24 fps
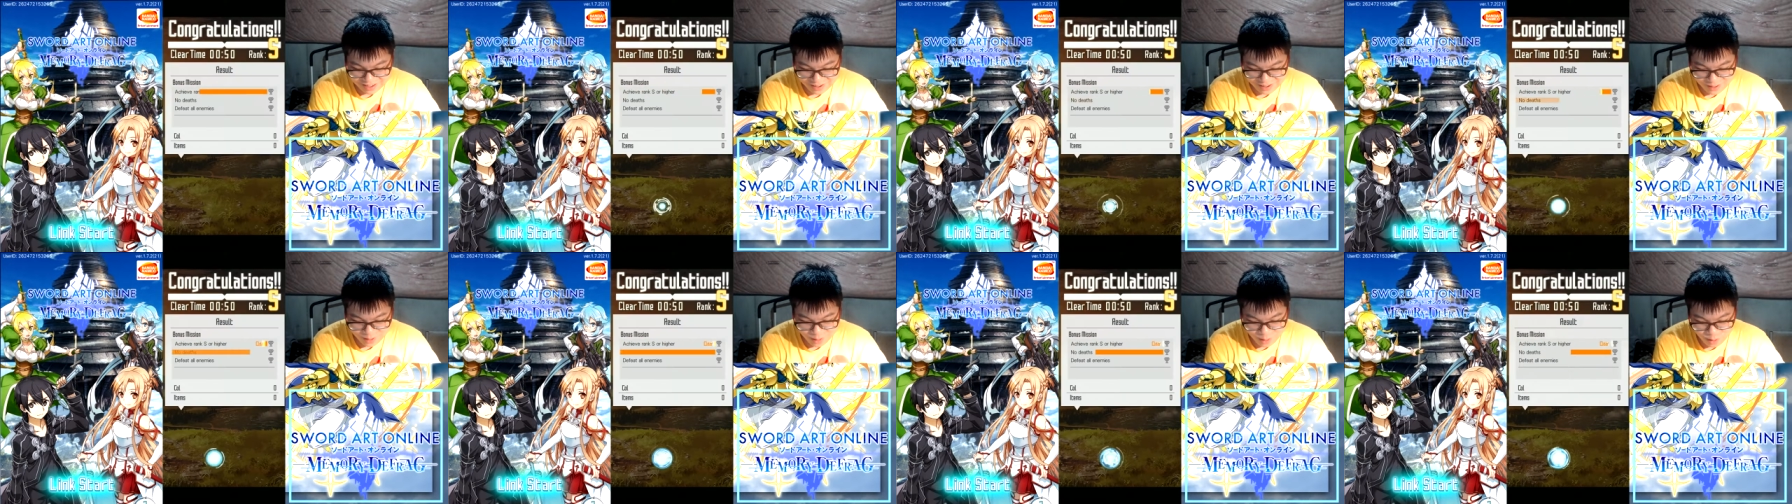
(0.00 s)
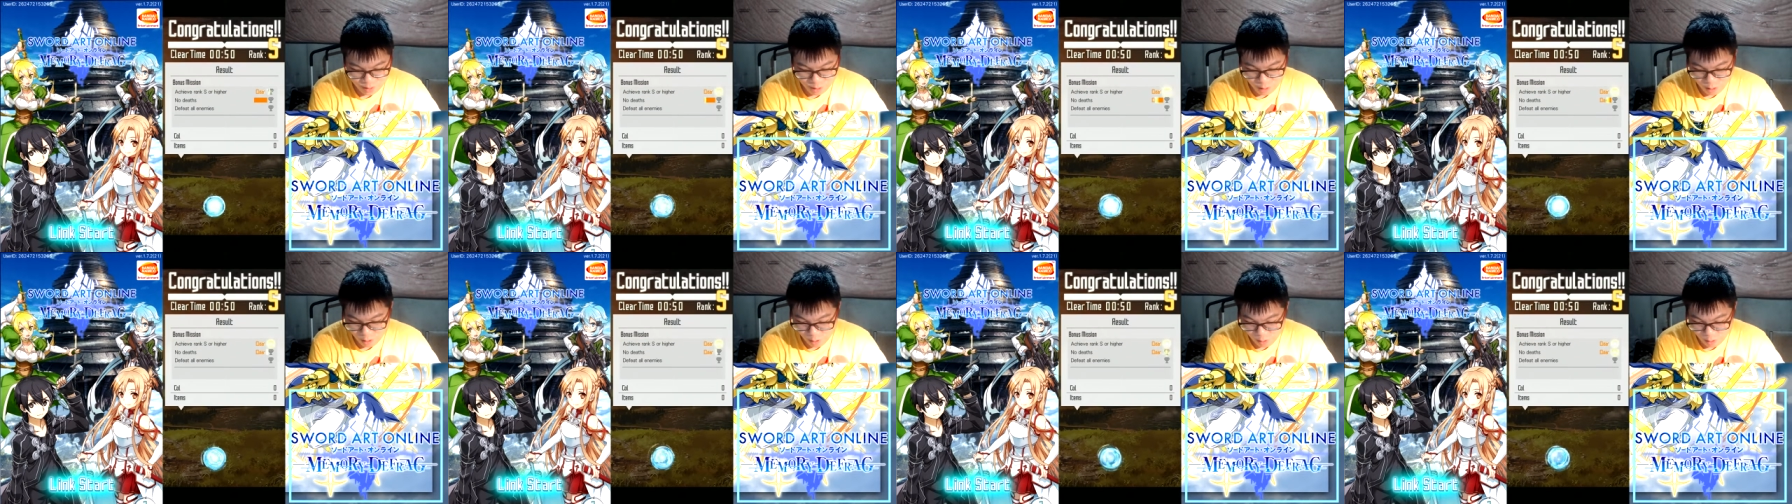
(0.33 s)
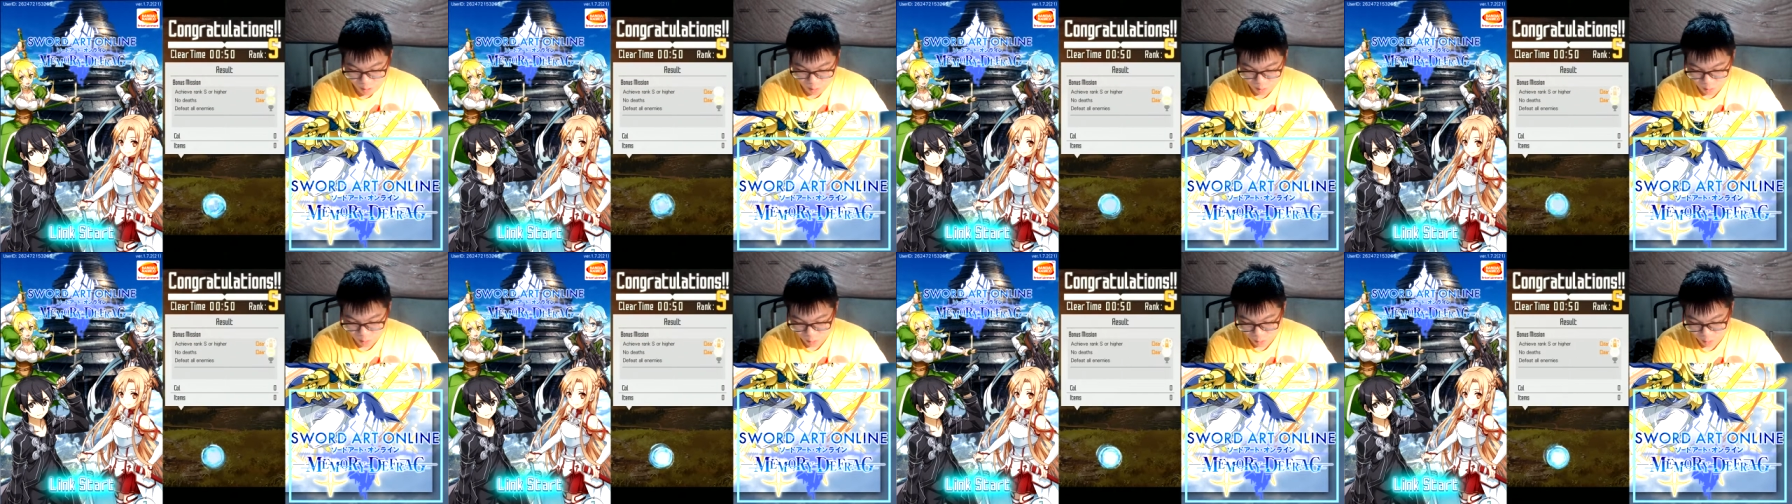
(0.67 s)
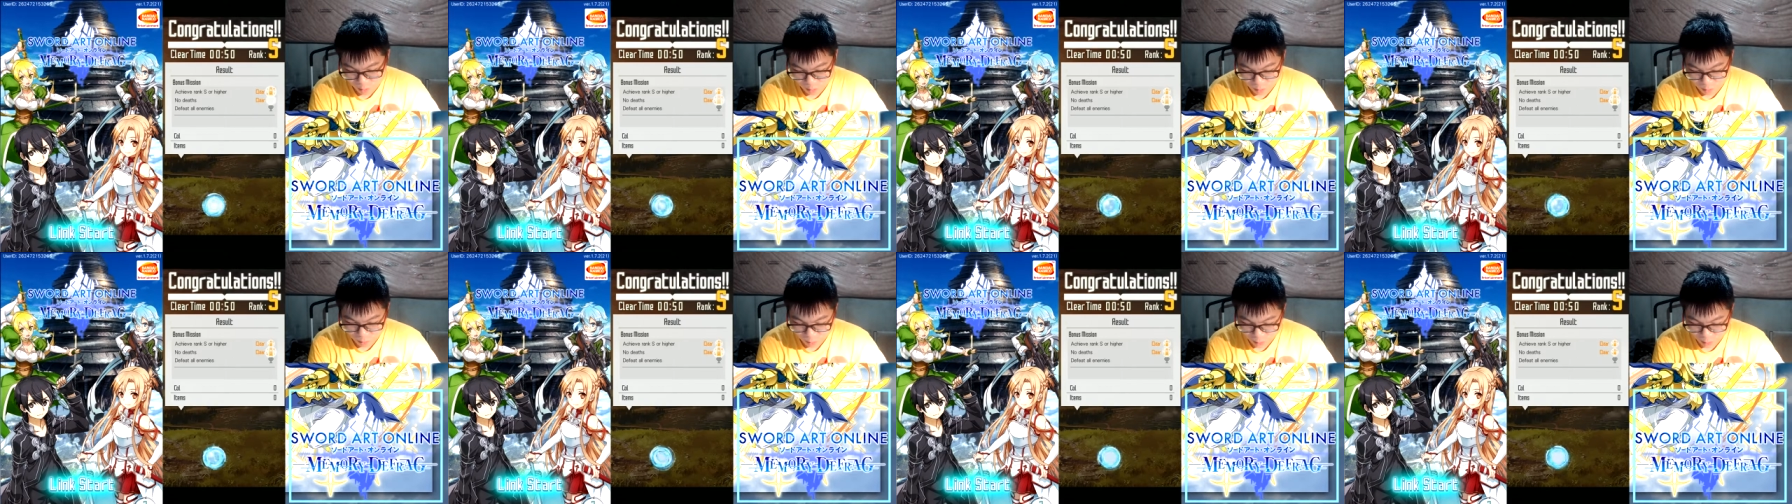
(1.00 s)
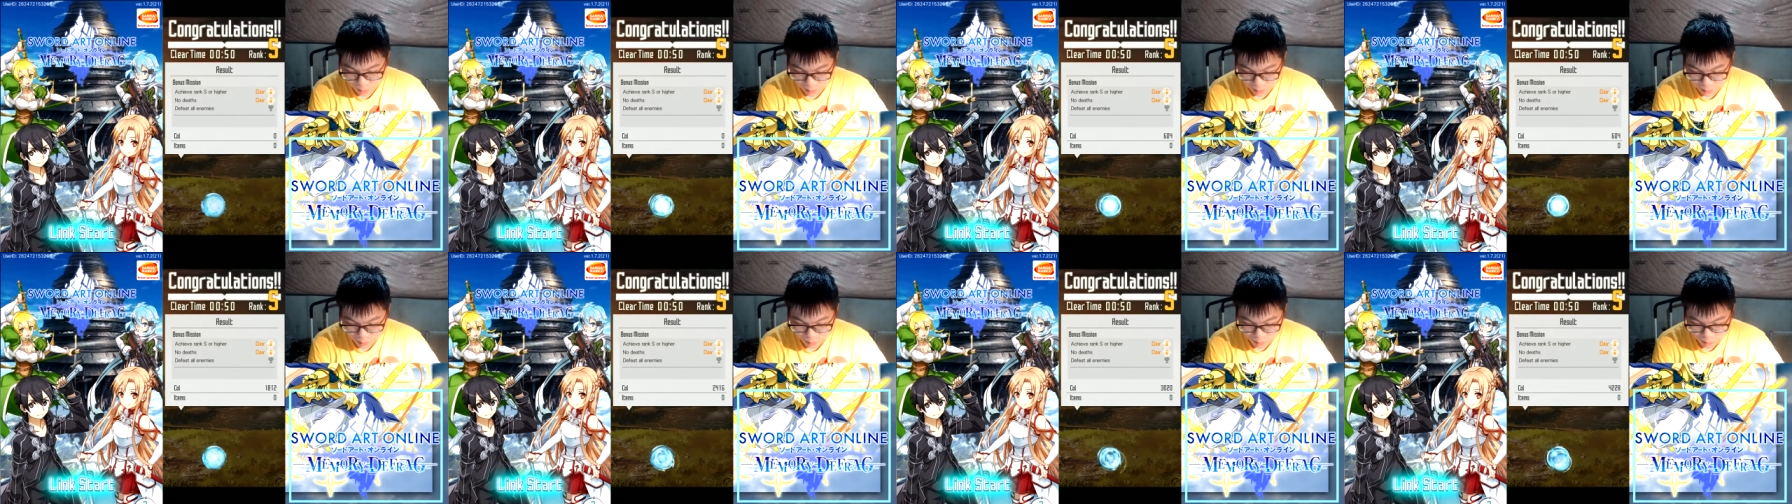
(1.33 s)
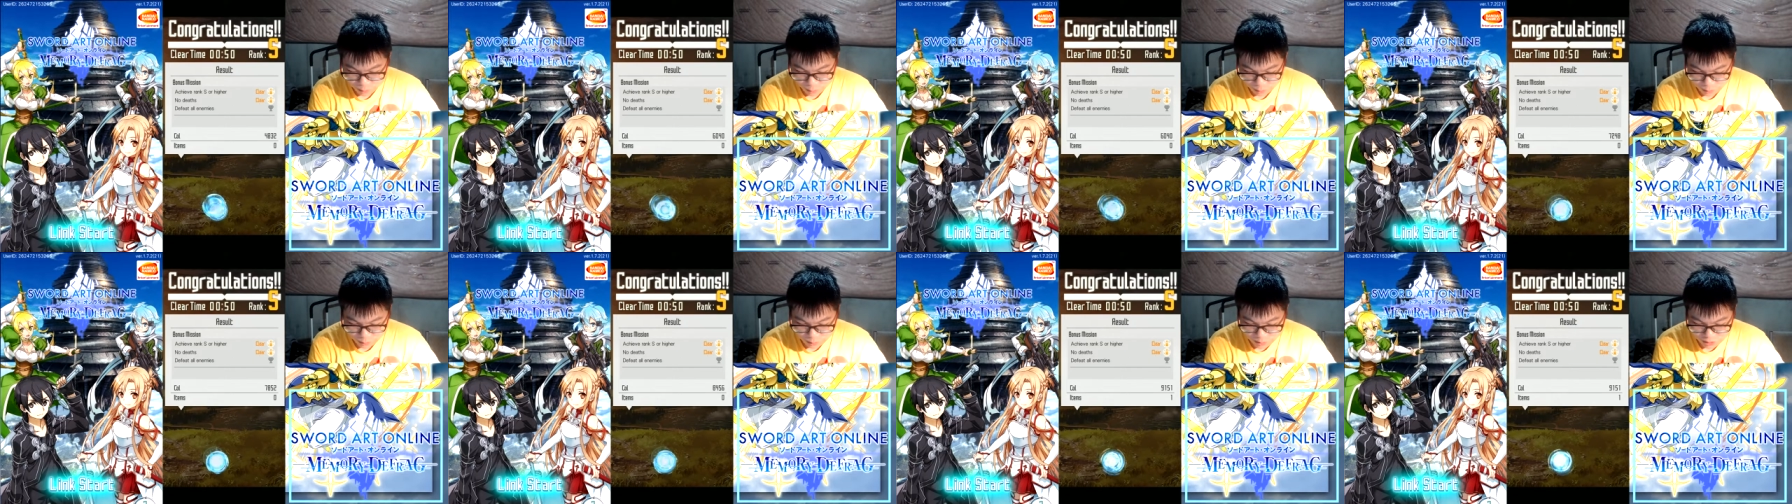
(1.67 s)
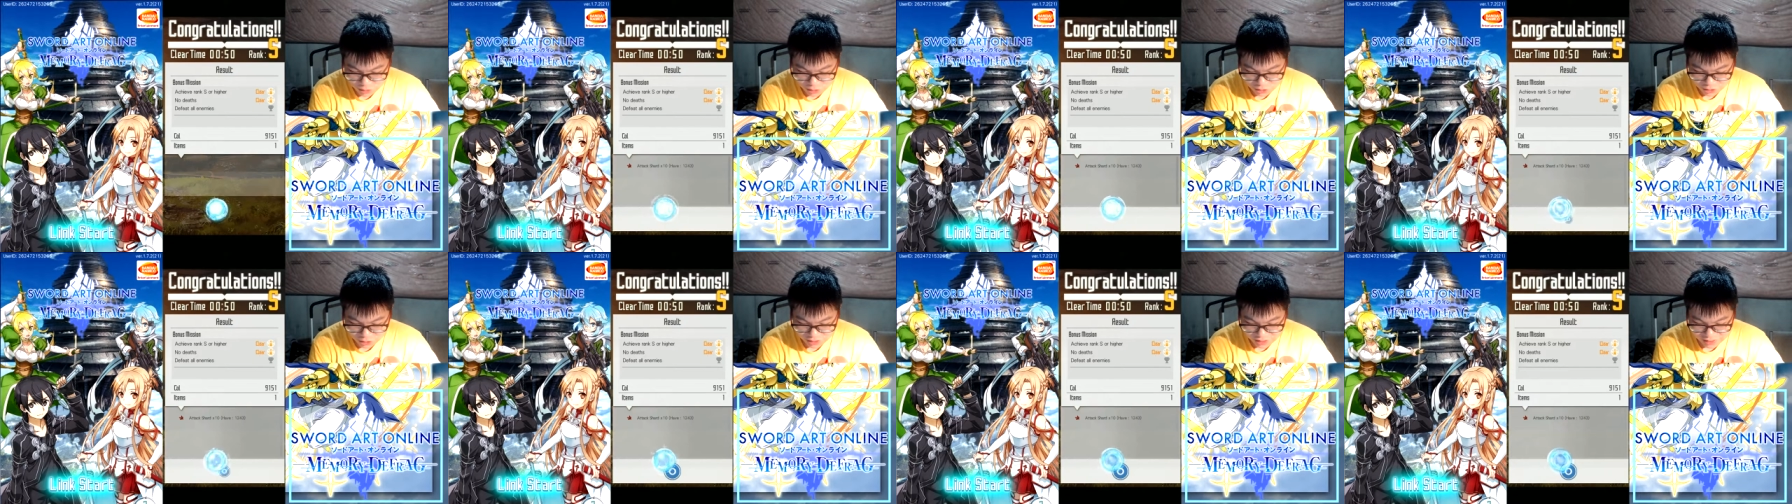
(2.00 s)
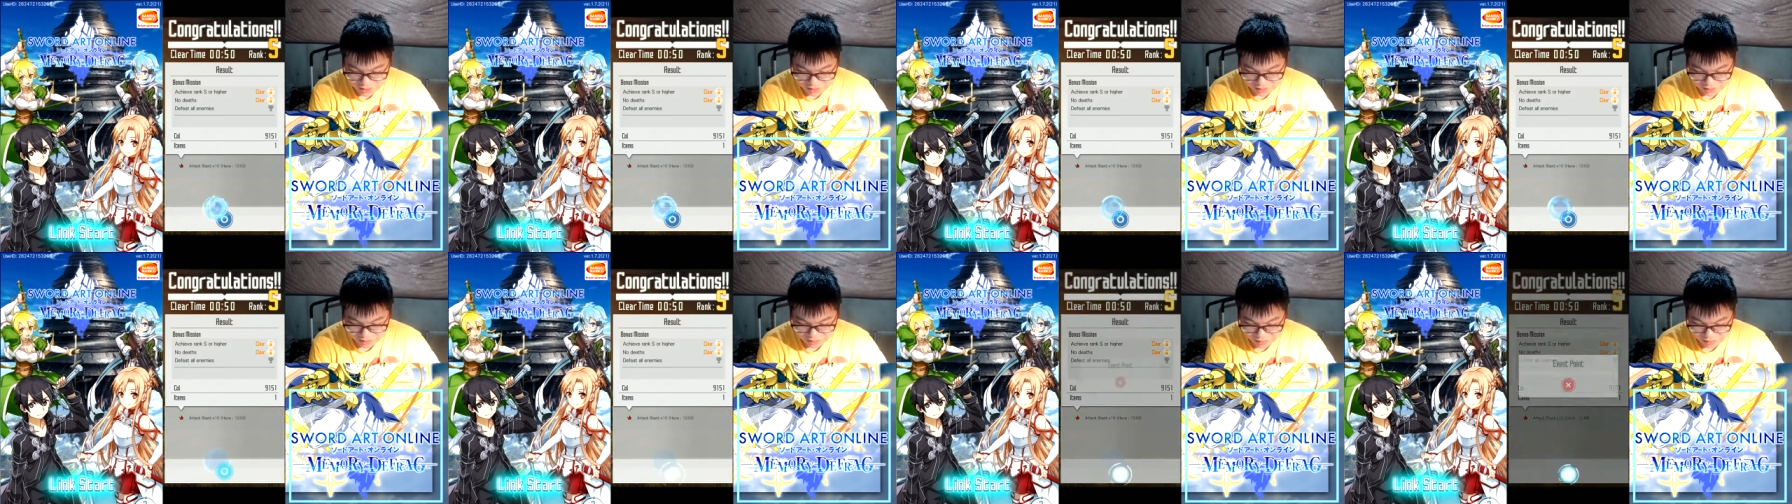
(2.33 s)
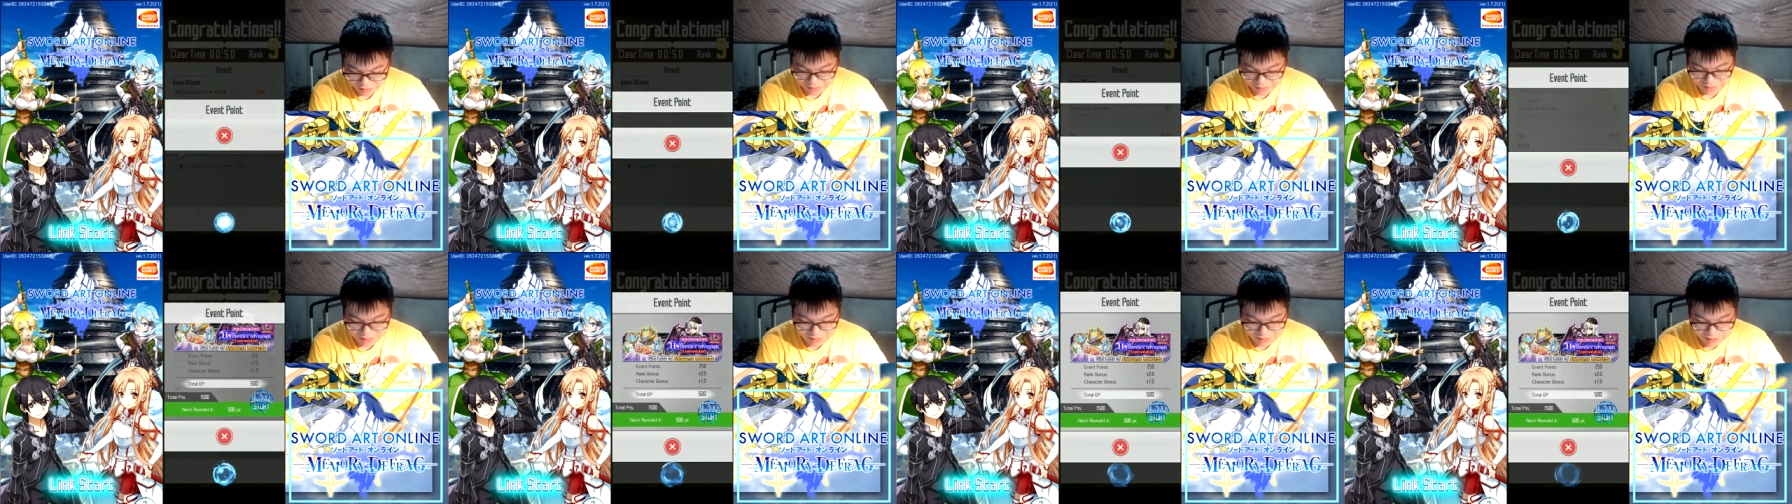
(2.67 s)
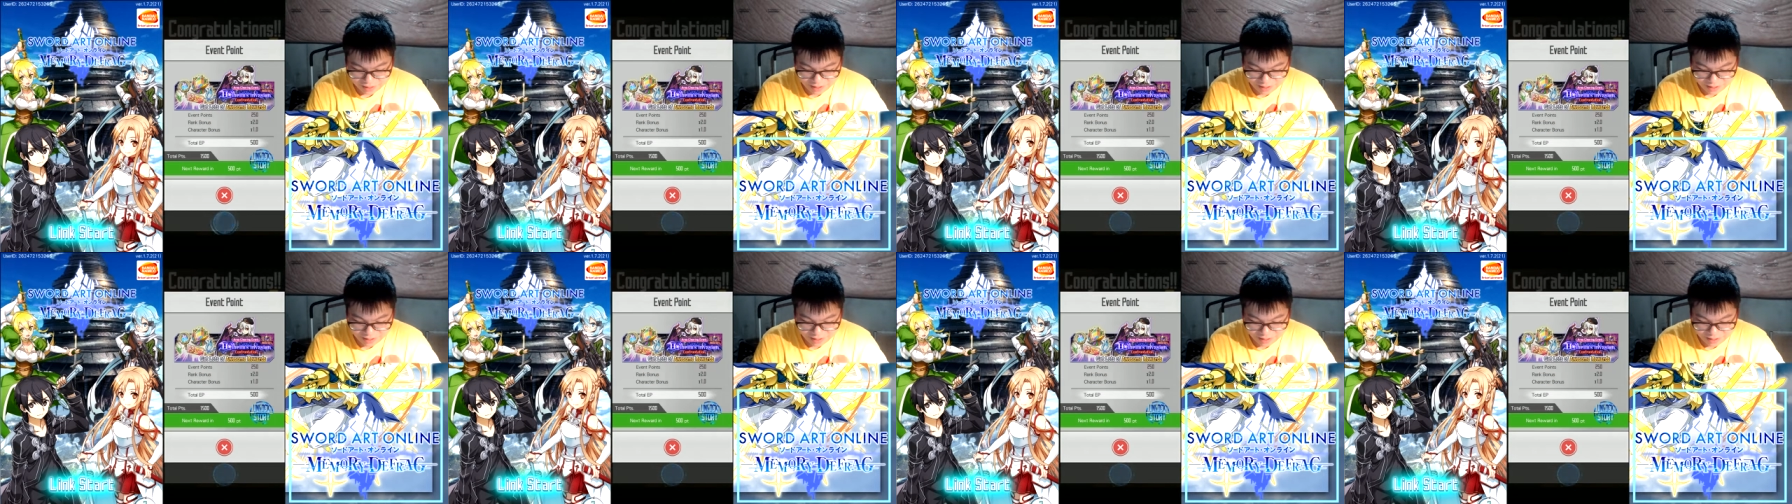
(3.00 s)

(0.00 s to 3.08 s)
No, you just... I, I,